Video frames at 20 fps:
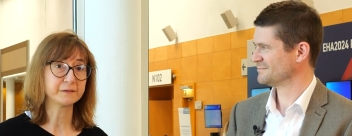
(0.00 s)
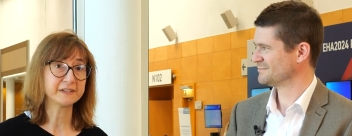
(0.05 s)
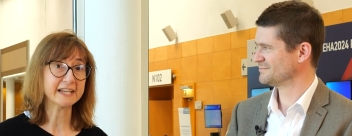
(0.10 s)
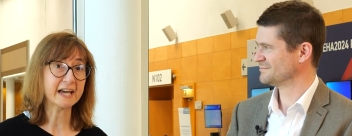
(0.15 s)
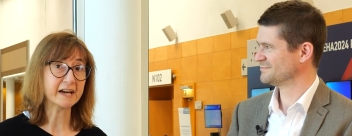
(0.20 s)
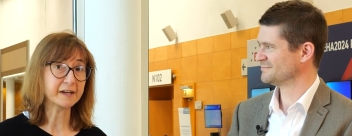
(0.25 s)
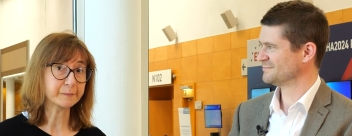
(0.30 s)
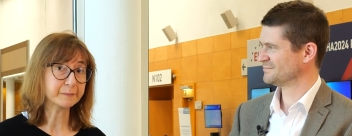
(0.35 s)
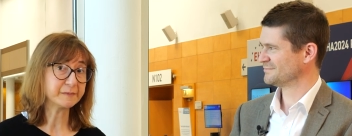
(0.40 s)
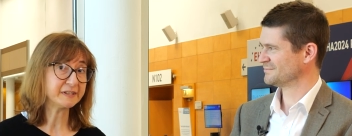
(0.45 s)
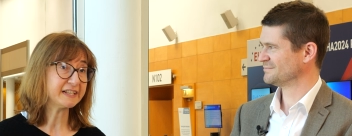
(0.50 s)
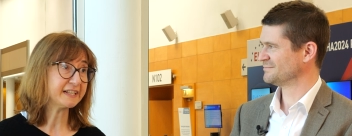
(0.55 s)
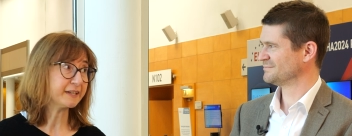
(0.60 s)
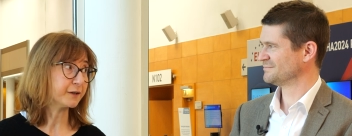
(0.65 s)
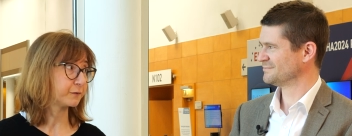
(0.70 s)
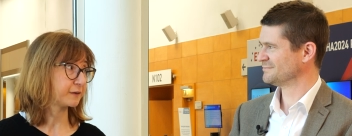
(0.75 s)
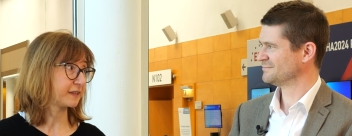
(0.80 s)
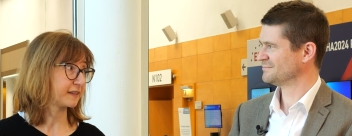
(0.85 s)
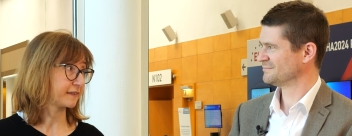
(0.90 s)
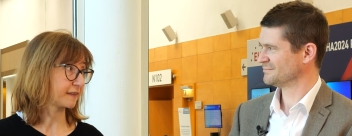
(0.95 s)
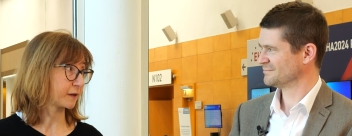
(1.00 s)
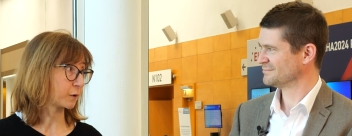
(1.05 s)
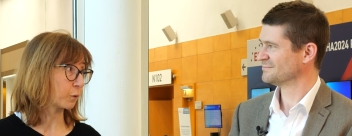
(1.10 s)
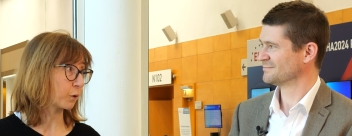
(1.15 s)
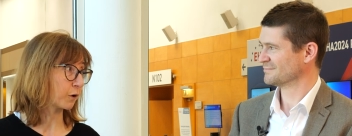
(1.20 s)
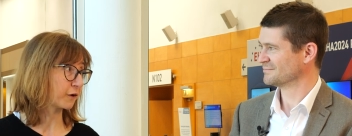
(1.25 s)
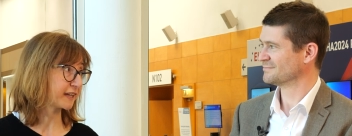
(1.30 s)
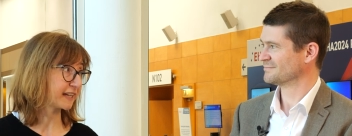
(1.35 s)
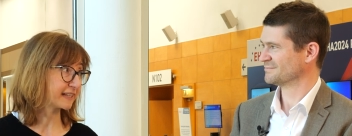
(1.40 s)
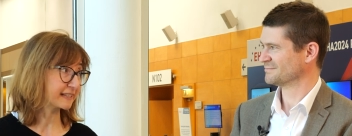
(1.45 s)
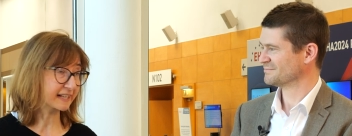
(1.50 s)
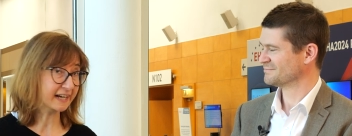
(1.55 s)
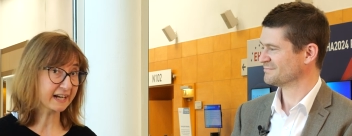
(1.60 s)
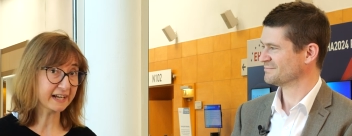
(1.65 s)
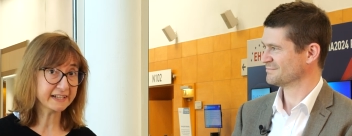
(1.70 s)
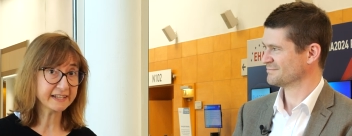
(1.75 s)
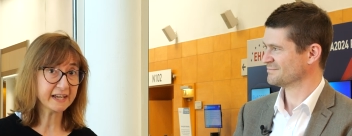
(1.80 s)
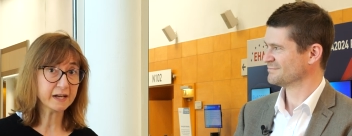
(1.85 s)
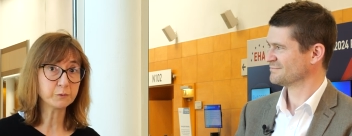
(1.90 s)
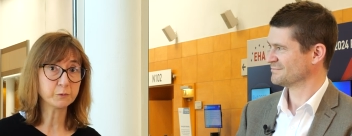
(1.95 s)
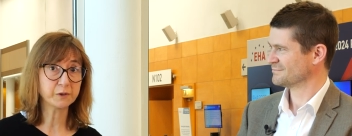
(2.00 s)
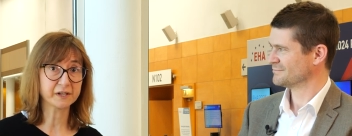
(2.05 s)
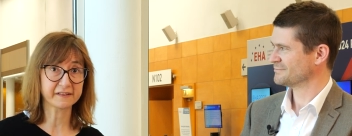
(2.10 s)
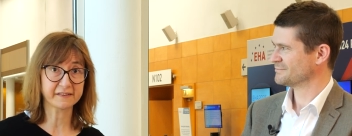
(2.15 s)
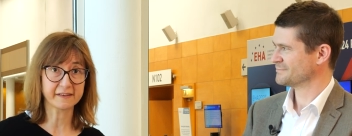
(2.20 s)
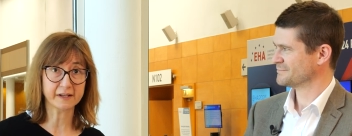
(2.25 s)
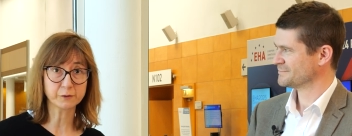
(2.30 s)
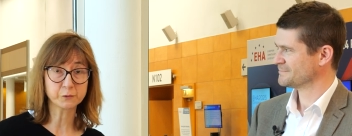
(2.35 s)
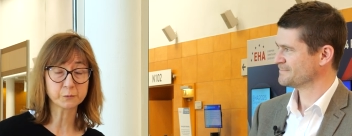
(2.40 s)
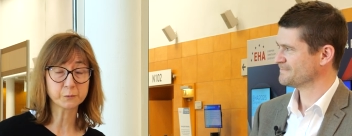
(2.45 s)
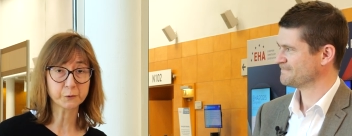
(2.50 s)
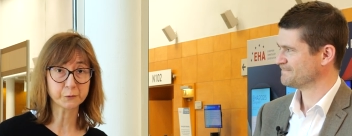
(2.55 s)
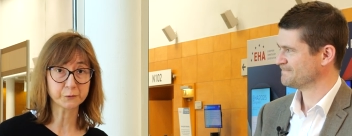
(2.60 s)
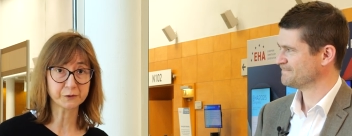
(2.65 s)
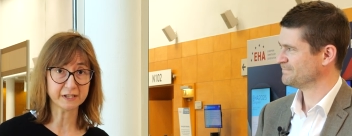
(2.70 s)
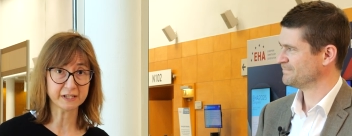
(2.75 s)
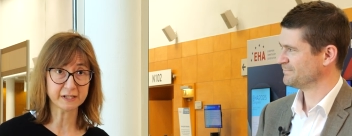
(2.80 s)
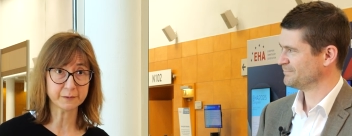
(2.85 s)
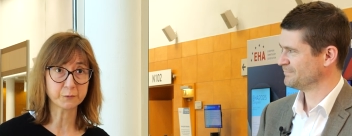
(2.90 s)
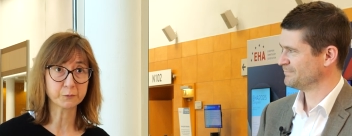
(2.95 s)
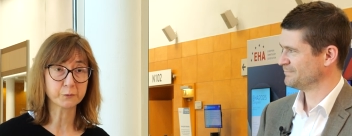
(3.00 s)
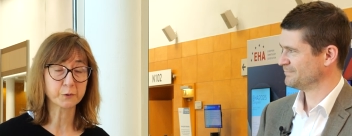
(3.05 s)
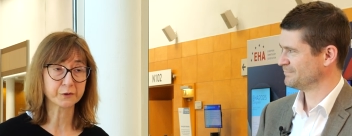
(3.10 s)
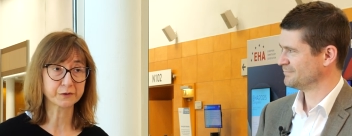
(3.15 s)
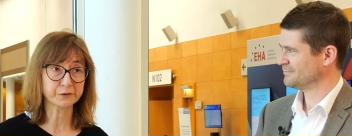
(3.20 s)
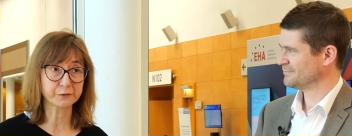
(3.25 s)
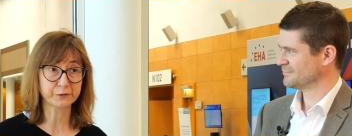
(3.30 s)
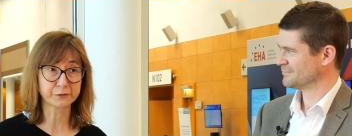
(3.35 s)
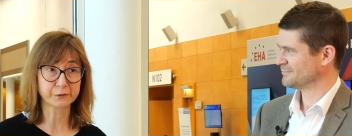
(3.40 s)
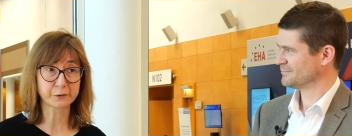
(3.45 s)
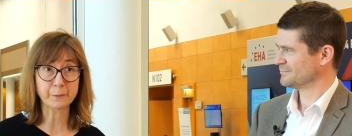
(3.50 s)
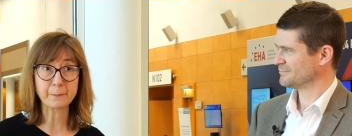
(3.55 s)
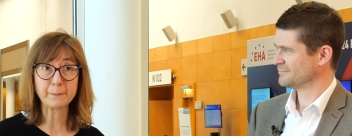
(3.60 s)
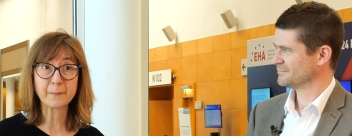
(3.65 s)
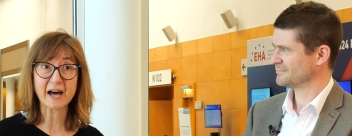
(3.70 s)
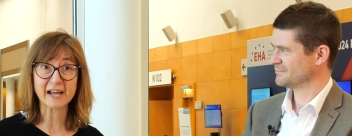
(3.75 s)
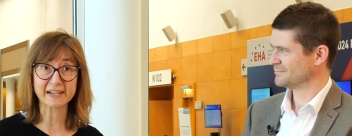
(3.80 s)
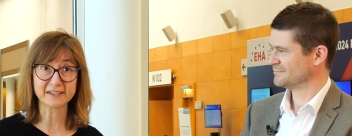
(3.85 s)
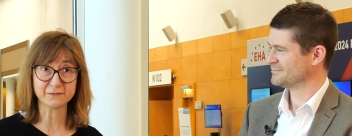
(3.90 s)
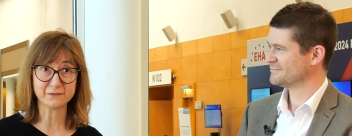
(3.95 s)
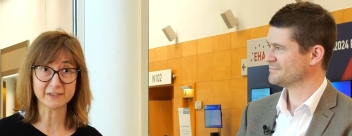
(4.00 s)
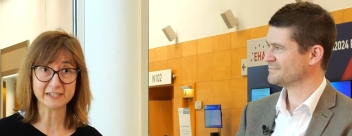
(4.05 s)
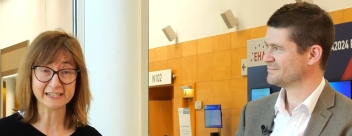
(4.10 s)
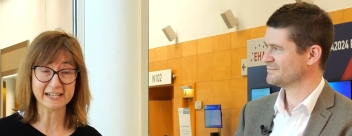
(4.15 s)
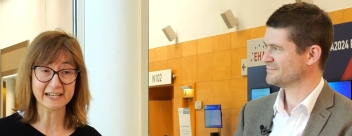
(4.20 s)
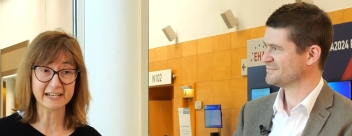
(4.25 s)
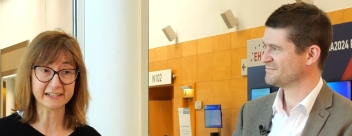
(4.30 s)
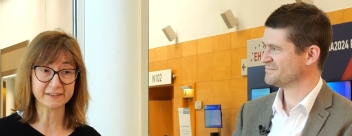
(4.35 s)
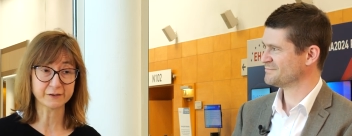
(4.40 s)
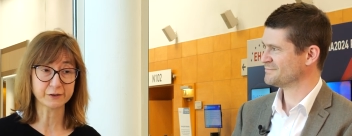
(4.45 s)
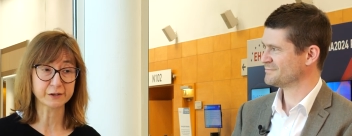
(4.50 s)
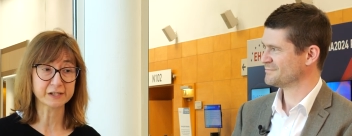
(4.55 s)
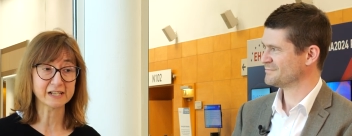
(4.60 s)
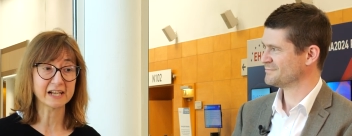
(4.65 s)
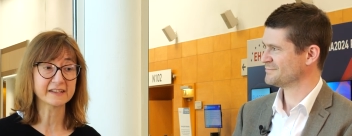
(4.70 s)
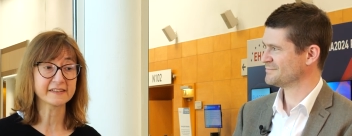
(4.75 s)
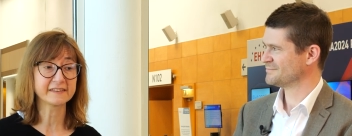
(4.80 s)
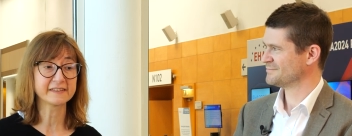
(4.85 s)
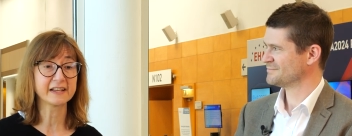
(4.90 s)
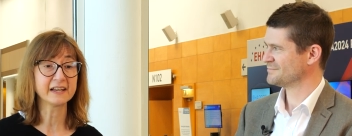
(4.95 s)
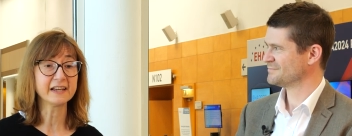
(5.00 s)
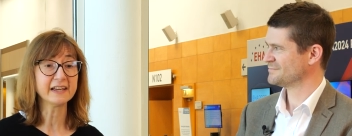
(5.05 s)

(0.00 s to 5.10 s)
Speaker 1: of the arm D of the Sequoia trial where zanubrutinib was combined with venetoclax